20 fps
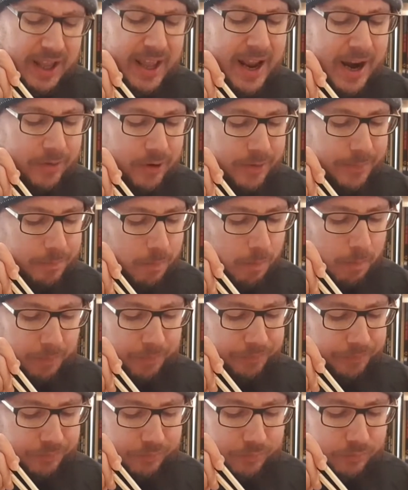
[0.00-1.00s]
carrot
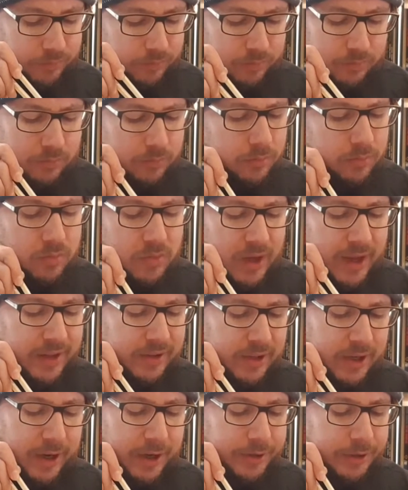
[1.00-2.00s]

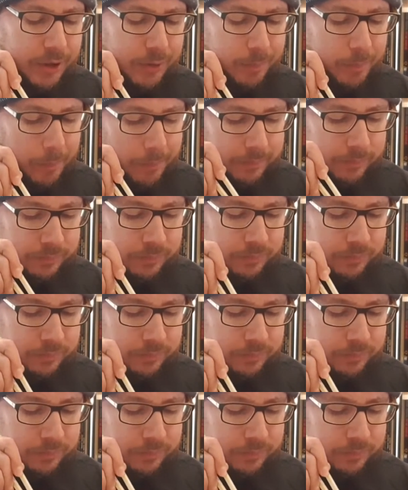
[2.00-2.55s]
and the onion.